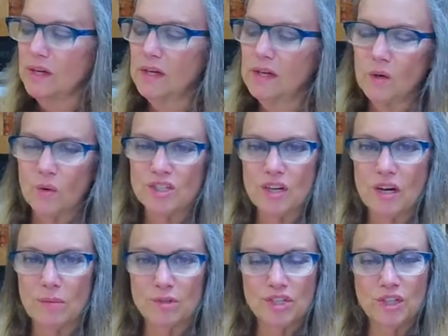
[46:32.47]
Question
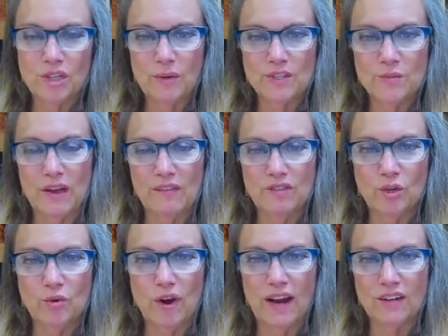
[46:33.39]
number two is we have
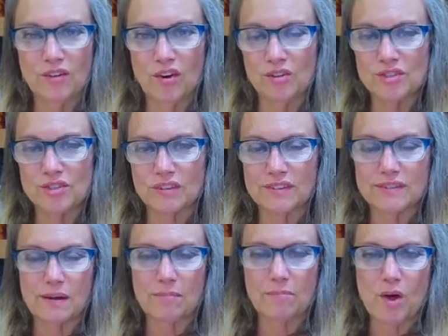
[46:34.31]
two granddaughters,
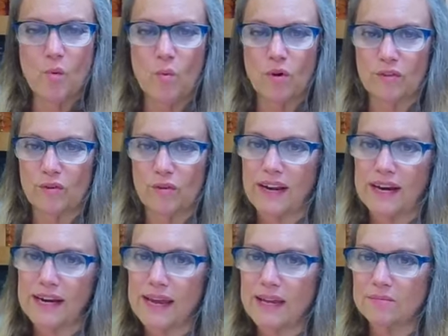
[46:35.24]
Alyssa and Bo. What are their
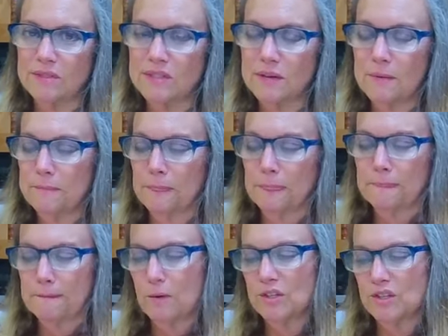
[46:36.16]
nicknames?
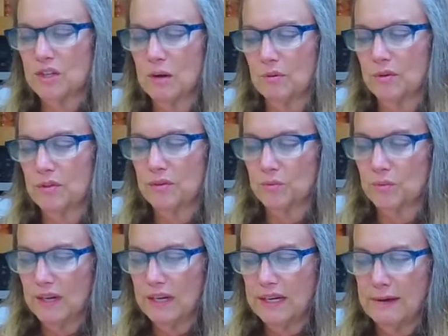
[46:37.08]
Question number
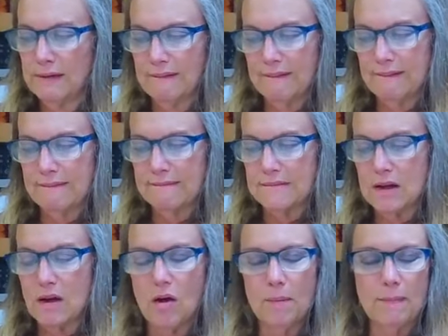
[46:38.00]
three
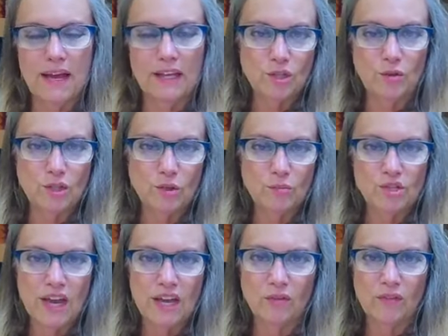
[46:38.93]
on my YouTube
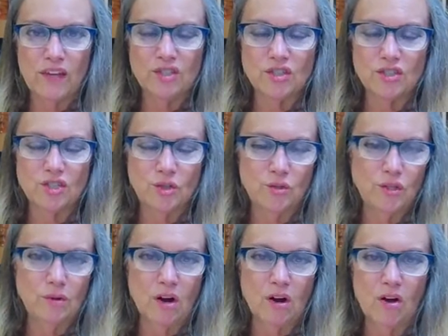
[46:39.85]
channel, that's just
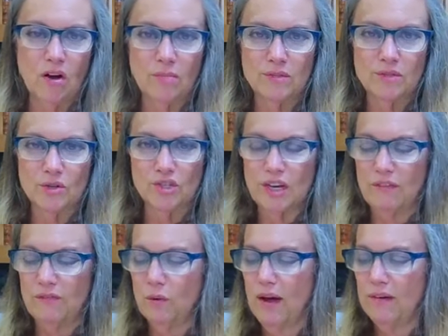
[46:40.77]
youtube.com, search
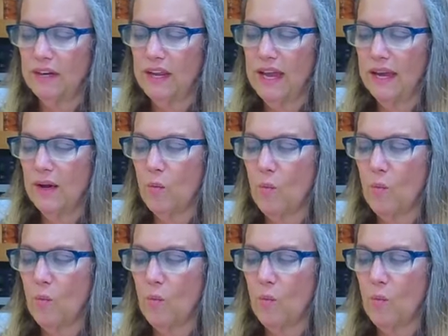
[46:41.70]
if you have an egg.